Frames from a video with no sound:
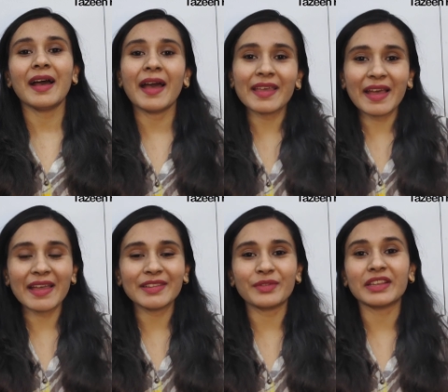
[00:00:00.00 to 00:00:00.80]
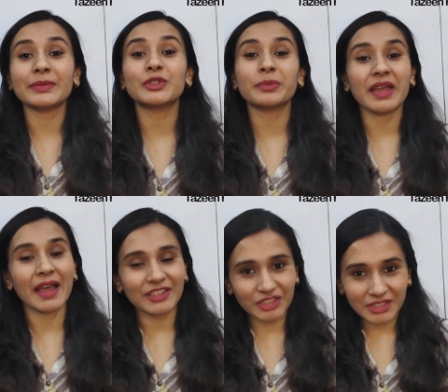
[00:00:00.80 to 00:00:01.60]
Hi guys, welcome to my
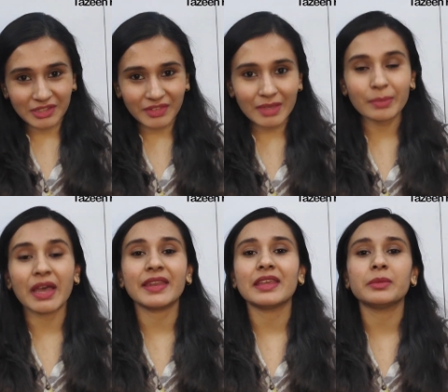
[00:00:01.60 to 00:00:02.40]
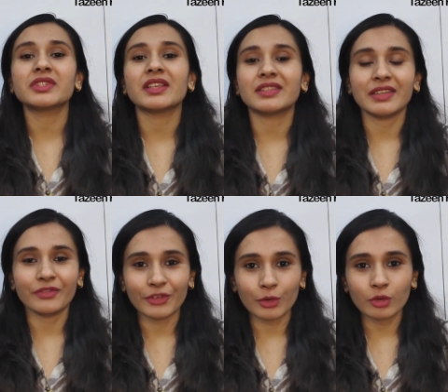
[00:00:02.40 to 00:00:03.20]
IGTV. My name is Tazeen
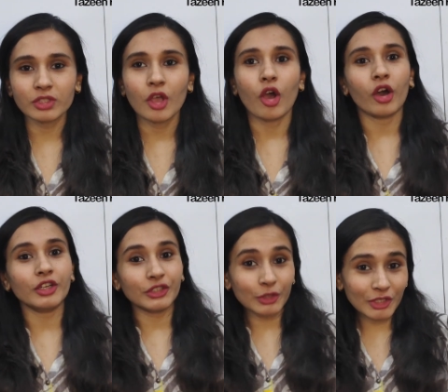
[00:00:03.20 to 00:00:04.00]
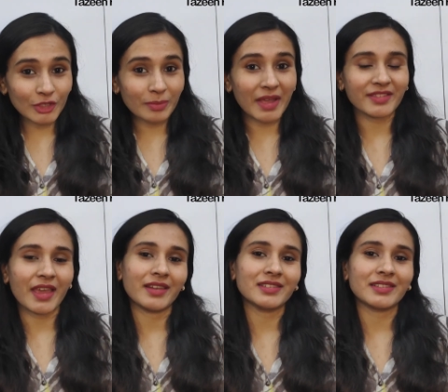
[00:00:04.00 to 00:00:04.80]
Feroz. On YouTube, my
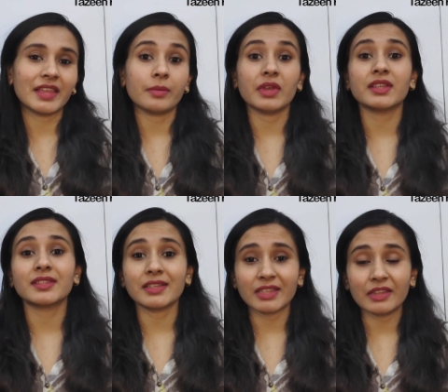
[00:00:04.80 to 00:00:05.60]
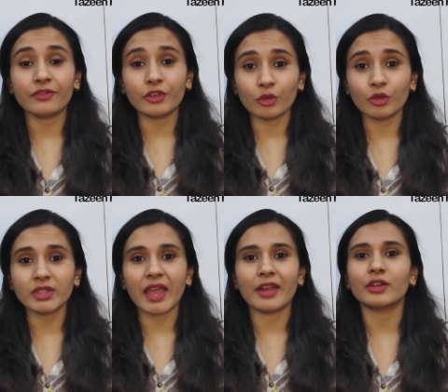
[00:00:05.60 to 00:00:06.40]
channel's name is Tazeen Feroz,
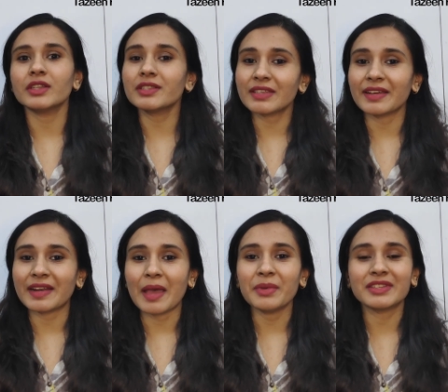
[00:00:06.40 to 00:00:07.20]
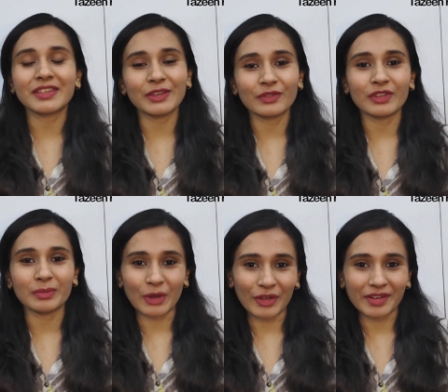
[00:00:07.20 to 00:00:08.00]
and on Instagram, it's Cutiful
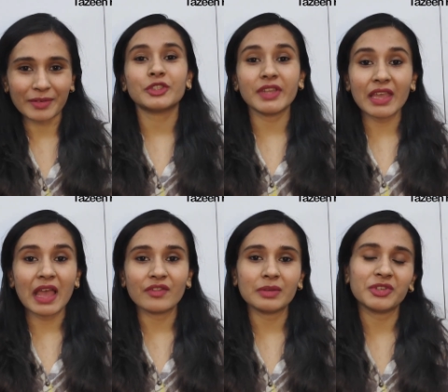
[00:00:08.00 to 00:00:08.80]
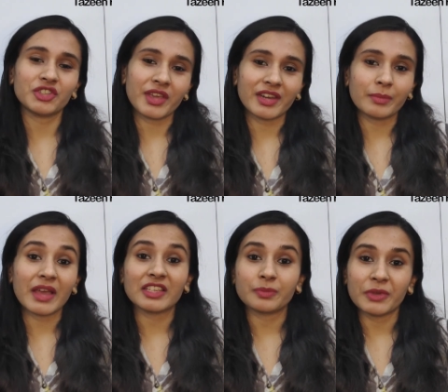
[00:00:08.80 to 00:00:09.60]
Blogger. Today, I will be sharing my
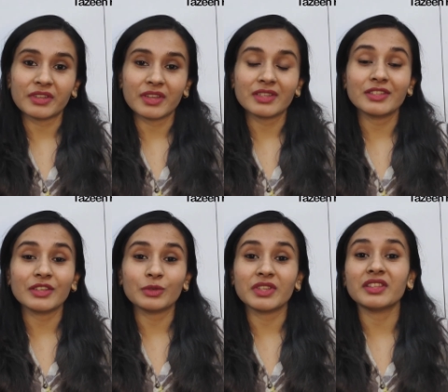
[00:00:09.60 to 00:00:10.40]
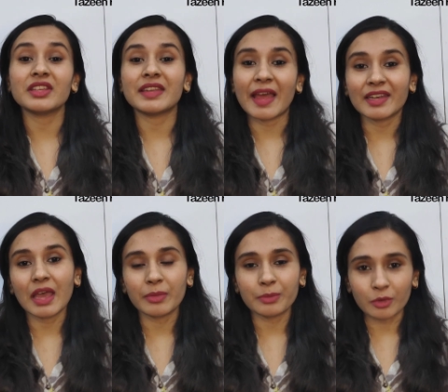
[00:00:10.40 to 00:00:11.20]
experience using the Nat
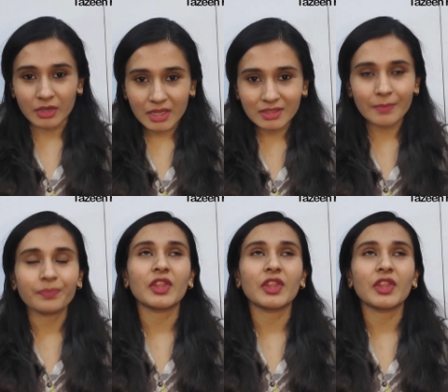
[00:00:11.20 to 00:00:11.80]
Habit products.